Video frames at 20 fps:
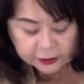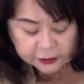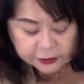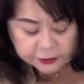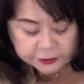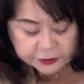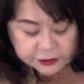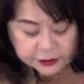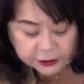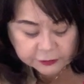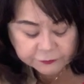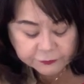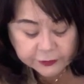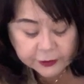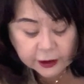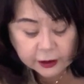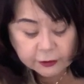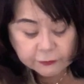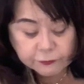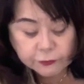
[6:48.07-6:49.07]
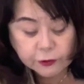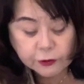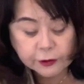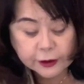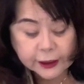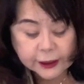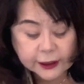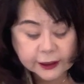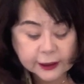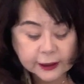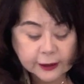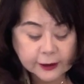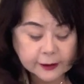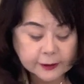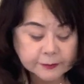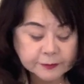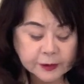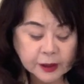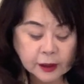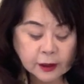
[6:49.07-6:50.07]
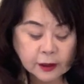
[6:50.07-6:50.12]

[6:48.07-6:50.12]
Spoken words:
use a filler for like a